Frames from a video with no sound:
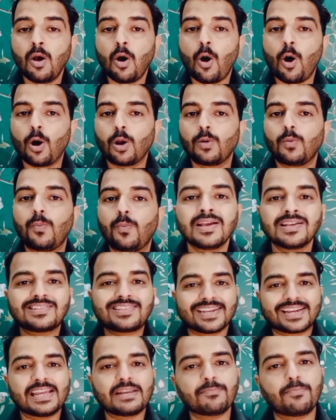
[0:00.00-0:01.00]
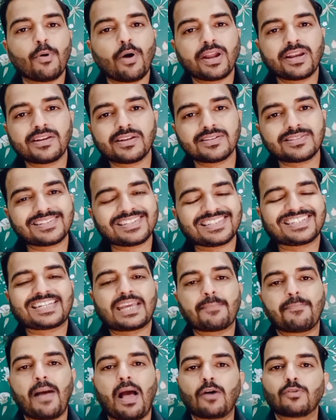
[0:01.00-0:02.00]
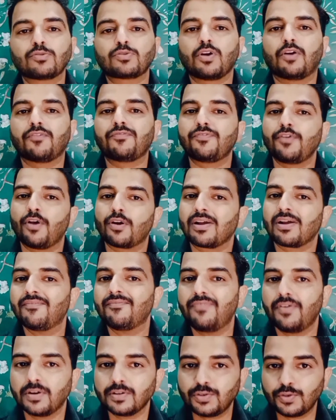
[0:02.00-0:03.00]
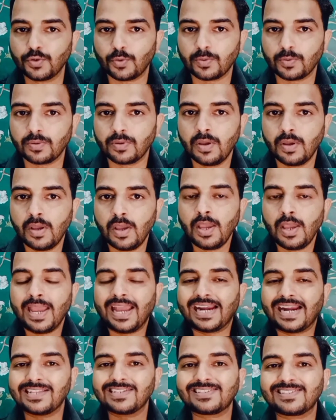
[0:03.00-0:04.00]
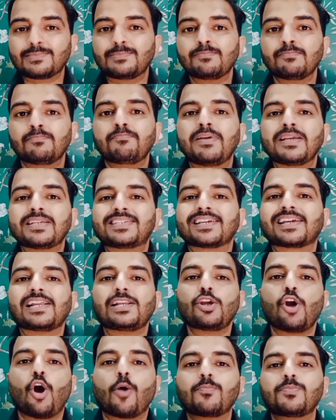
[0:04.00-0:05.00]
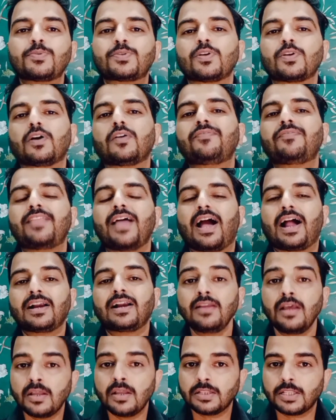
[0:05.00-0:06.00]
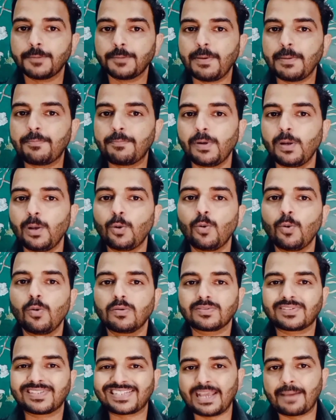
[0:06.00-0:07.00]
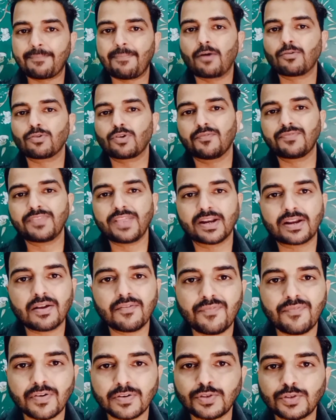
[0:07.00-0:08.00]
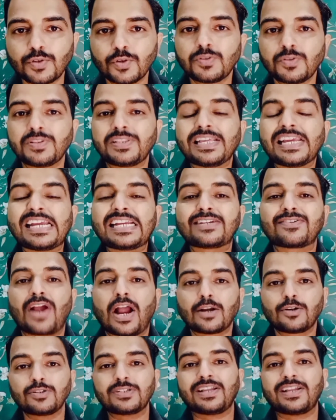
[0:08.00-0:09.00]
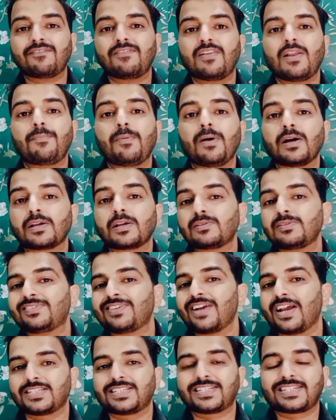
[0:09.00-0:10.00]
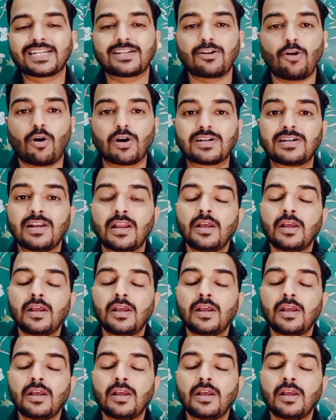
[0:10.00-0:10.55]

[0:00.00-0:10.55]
Always, second point is step out of your comfort zone. It is basically observed that the people who step out of their comfort zone, they try to develop a drastic or